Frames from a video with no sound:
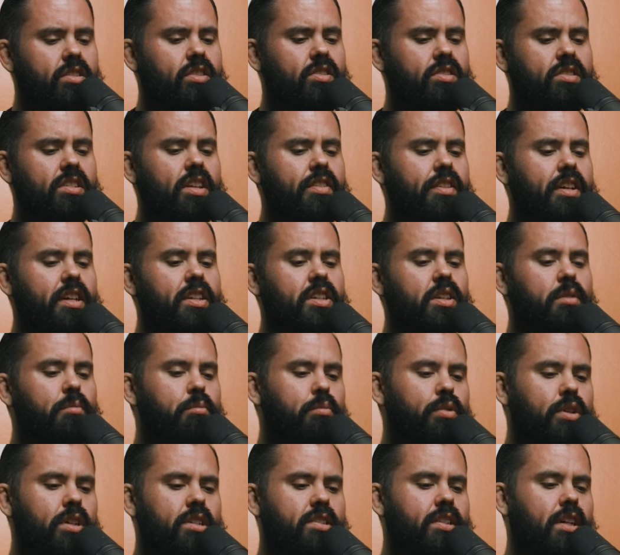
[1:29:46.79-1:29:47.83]
there's nothing in the
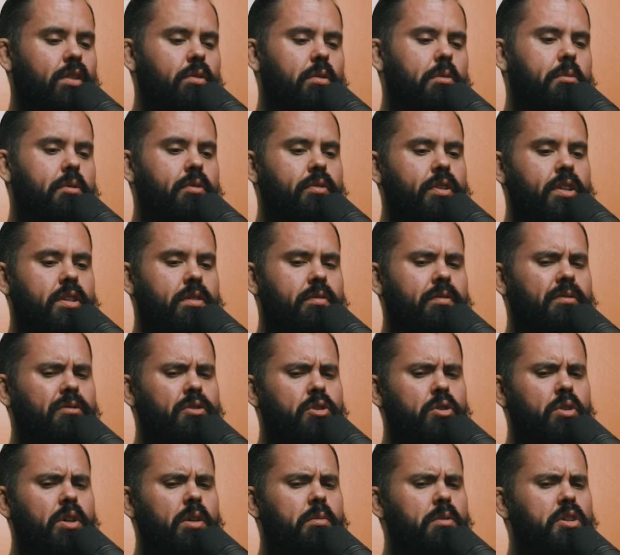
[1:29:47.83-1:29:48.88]
books that would prevent them from
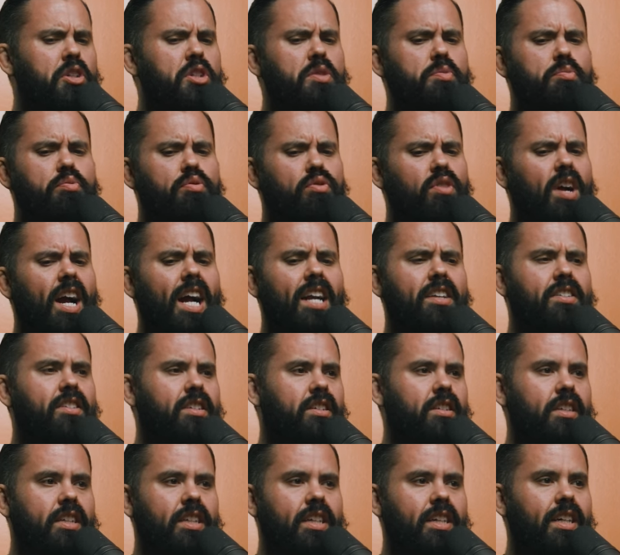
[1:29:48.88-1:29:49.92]
joining, but just
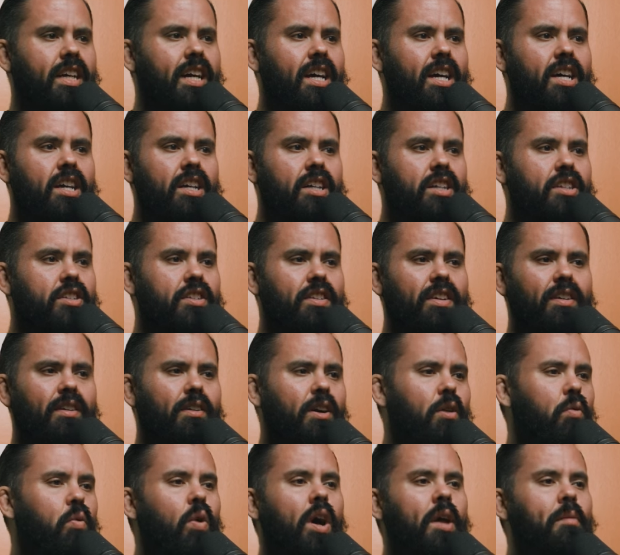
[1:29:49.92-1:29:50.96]
practically, just practically,
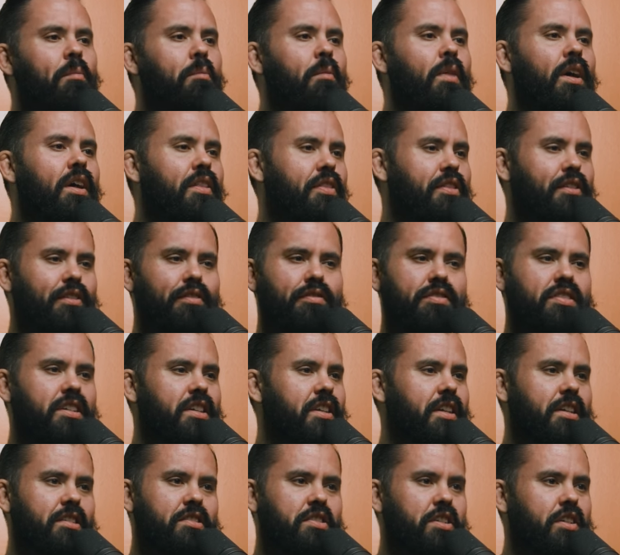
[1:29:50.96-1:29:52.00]
uh, one like, month of
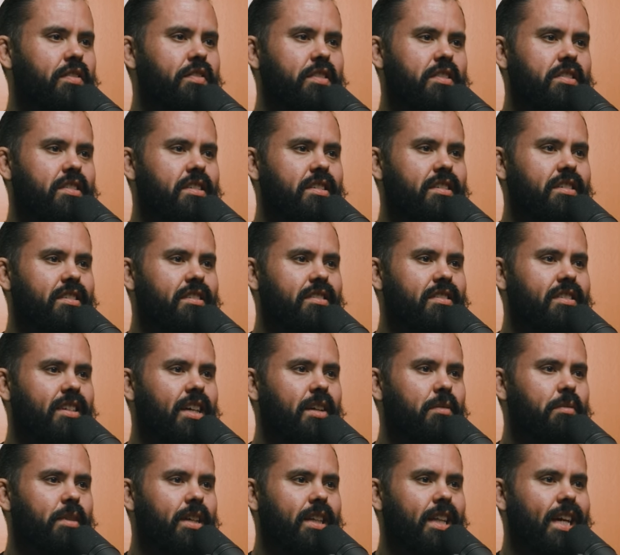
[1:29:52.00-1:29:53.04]
Sunday services,
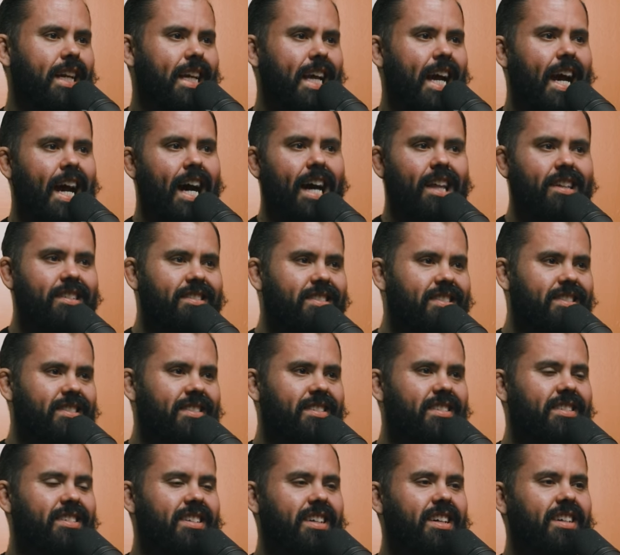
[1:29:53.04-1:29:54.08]
right? They'd be and like, ah, like, and
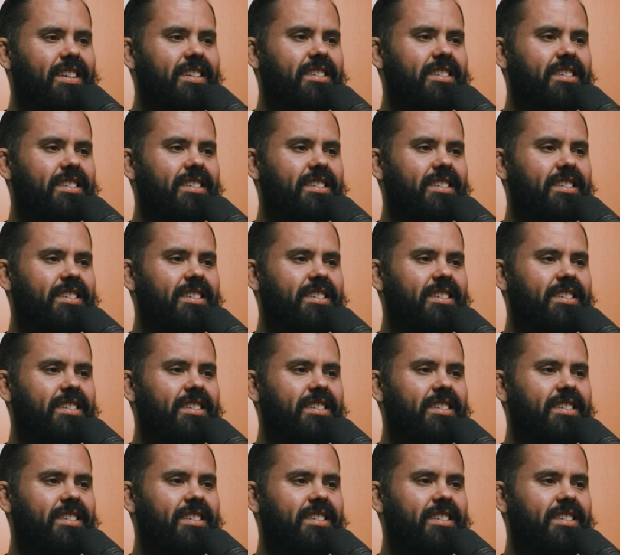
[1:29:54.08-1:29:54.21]
like, man, yeah. I